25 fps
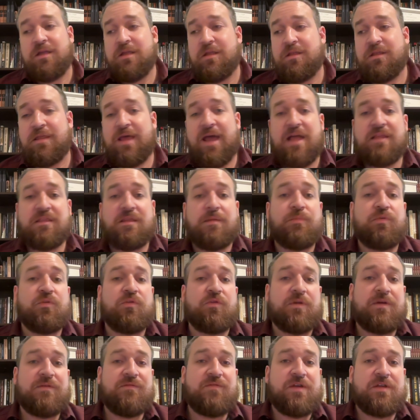that the
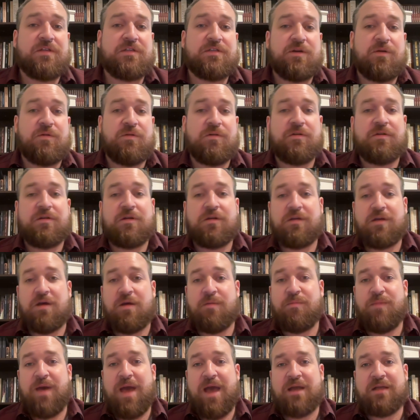previous owner could
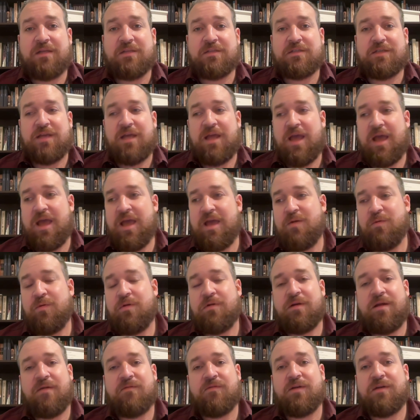come back and say, hey, we were
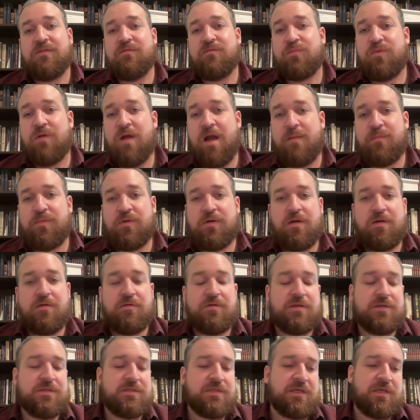never given proper notice.